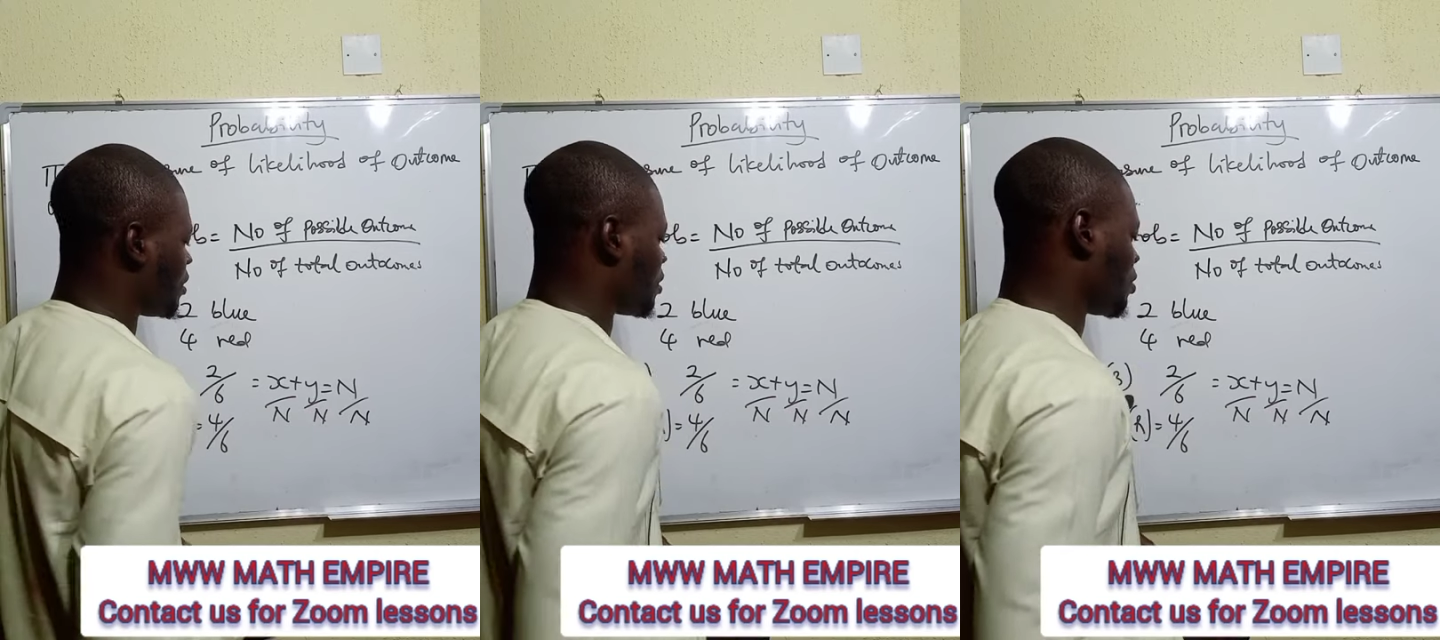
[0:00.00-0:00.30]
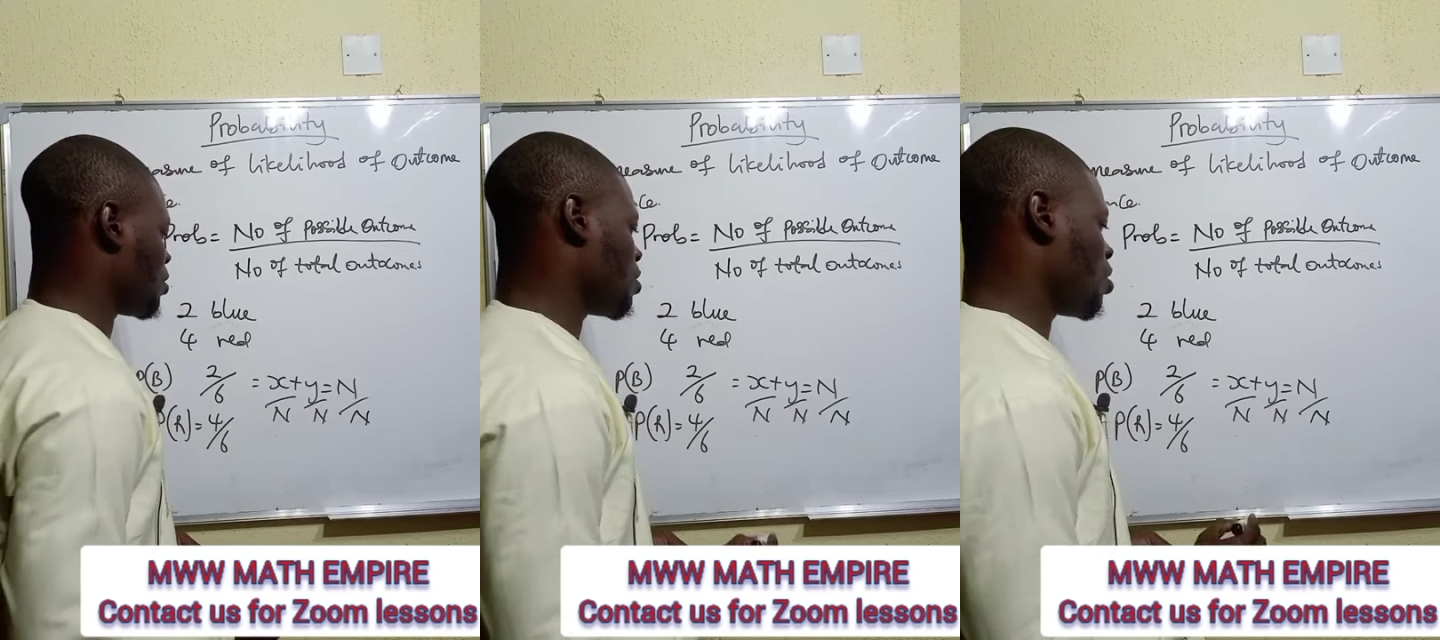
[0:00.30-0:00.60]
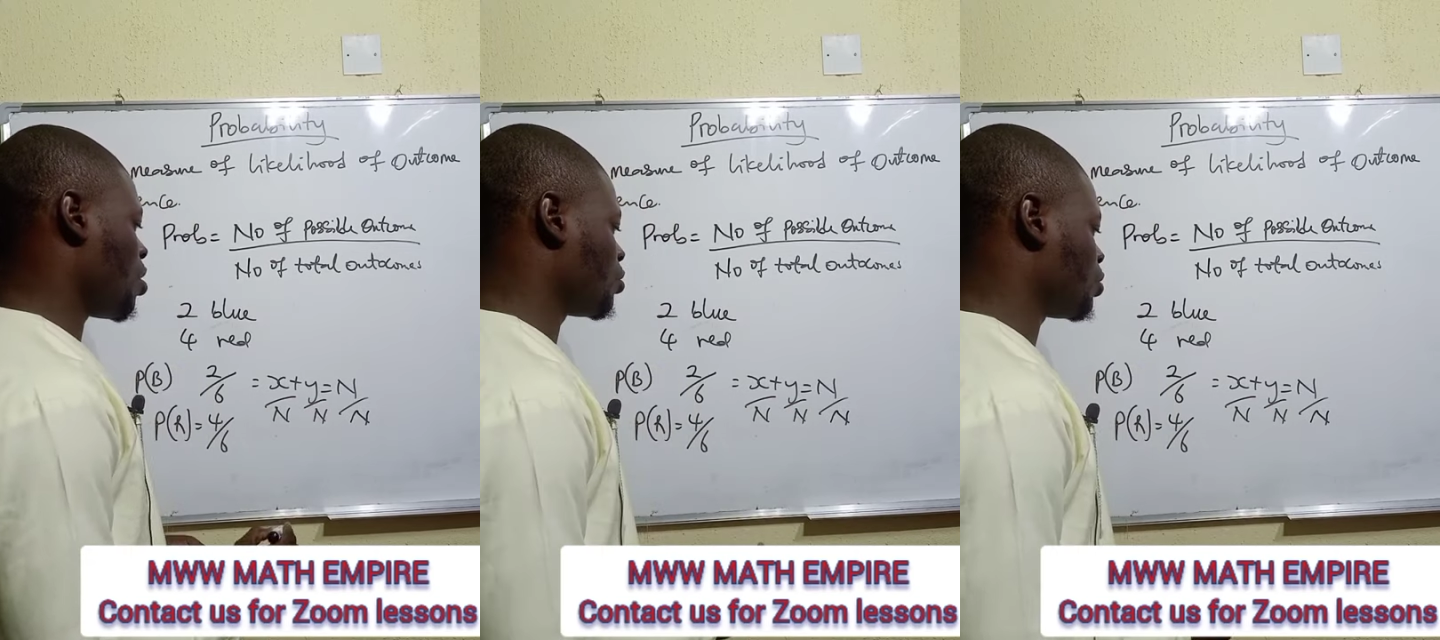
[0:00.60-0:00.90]
here
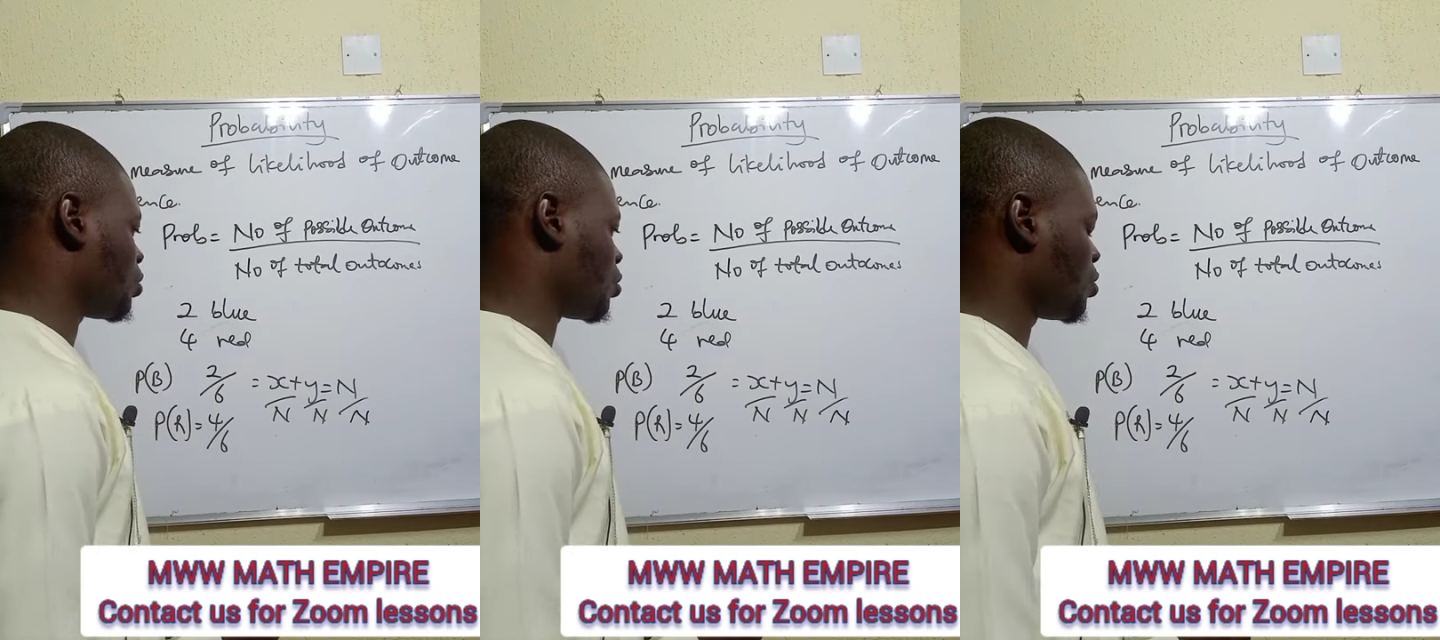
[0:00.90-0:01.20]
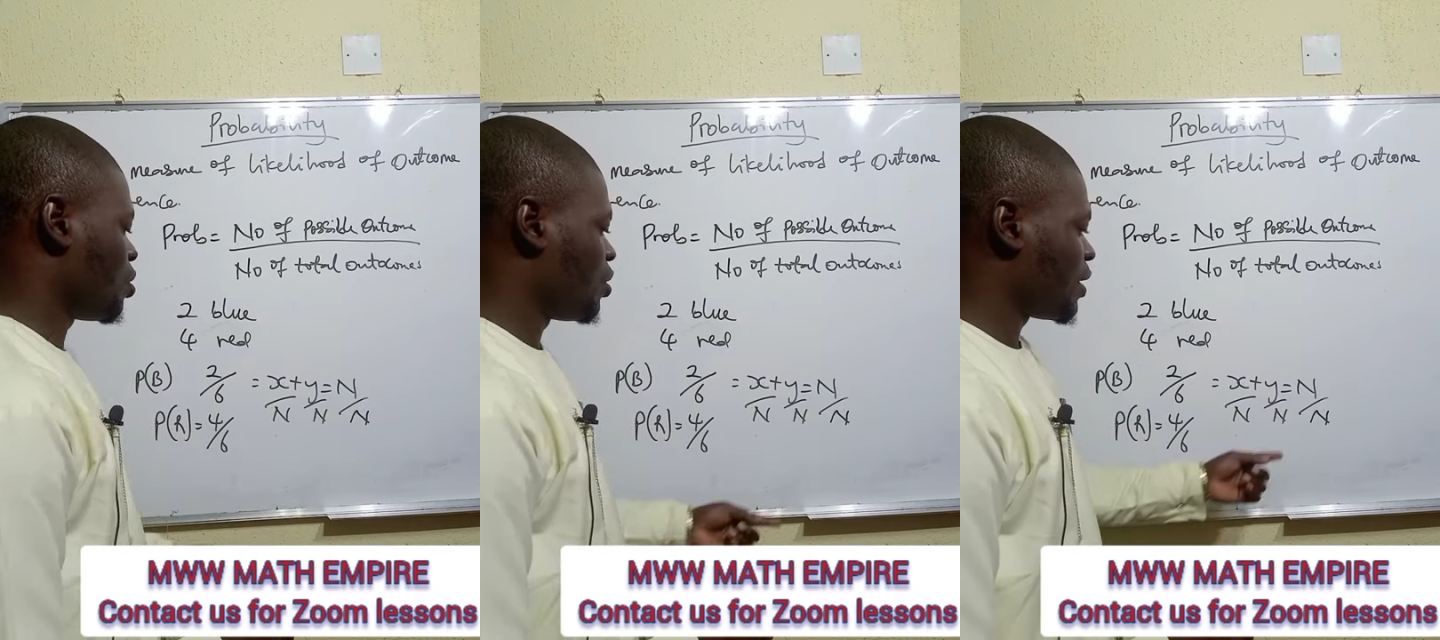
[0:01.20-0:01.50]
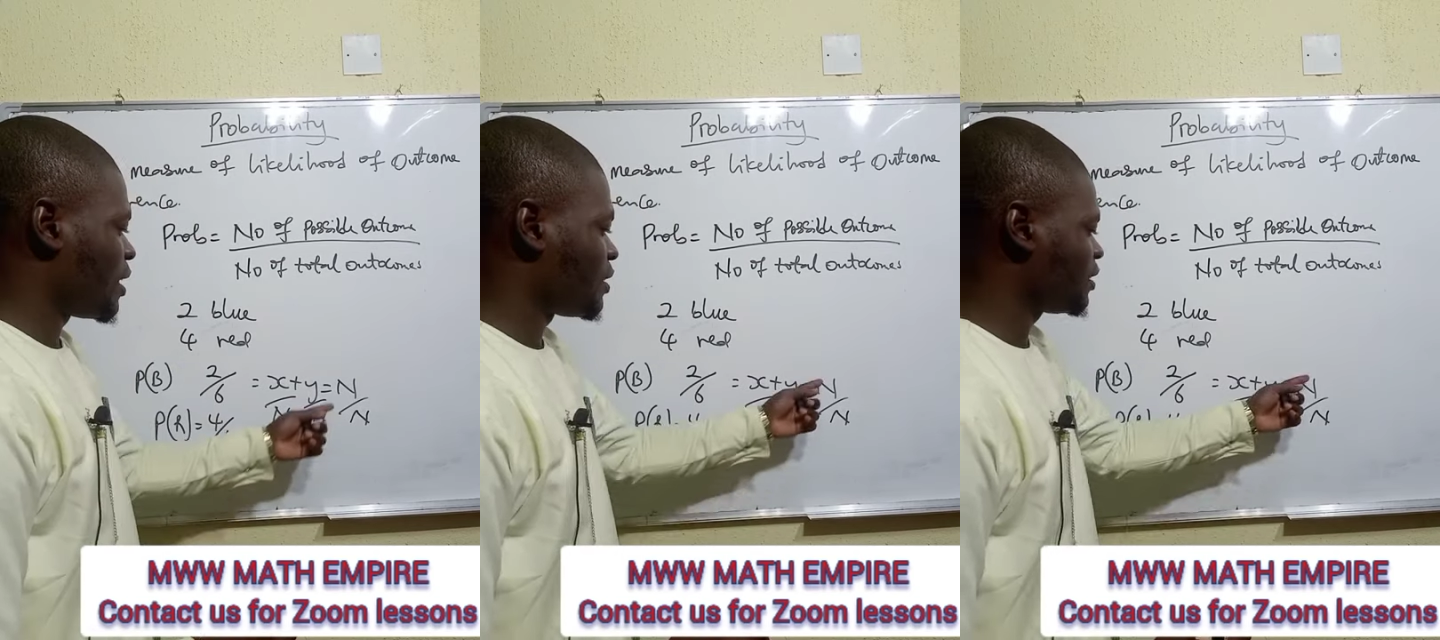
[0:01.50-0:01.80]
also.
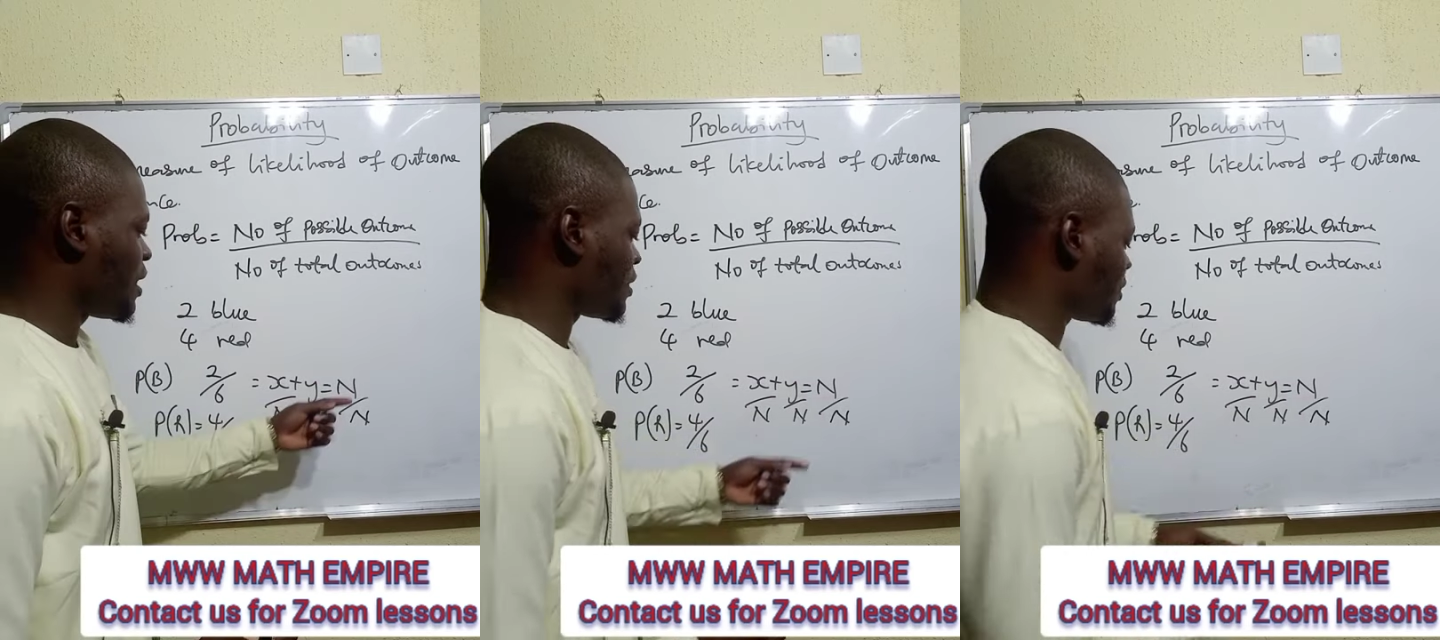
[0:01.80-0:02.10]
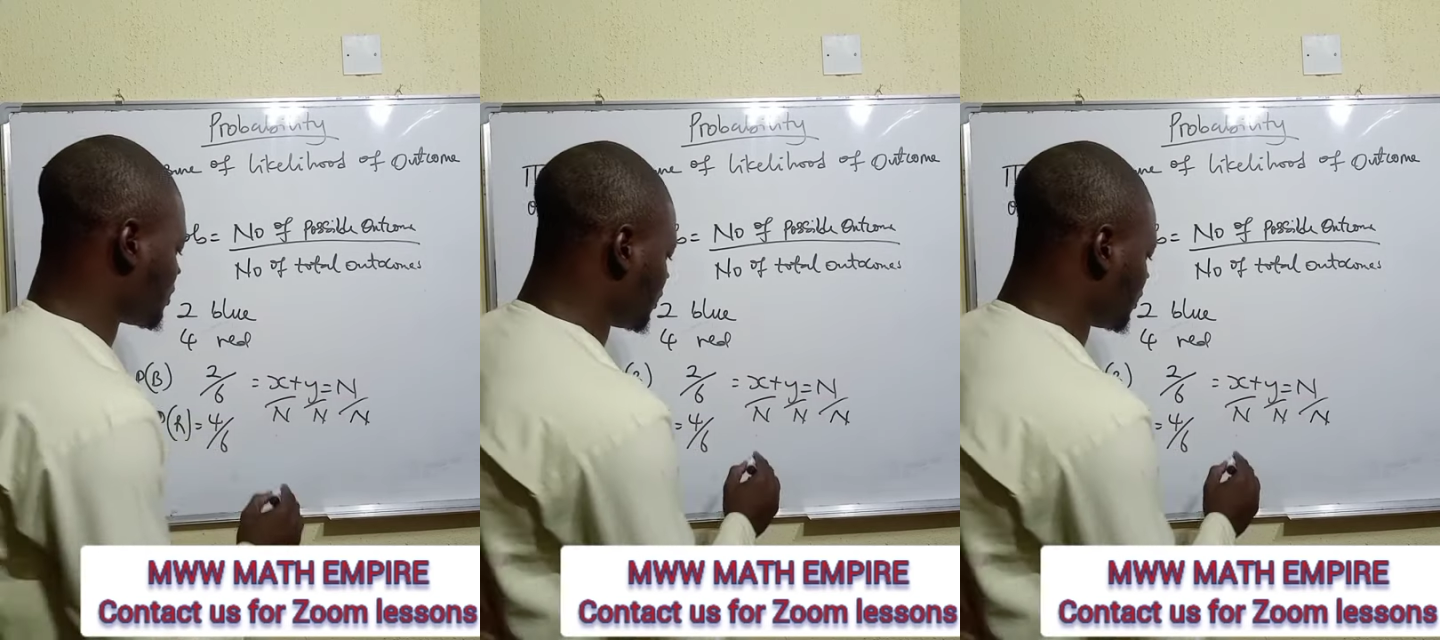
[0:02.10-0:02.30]
You can see that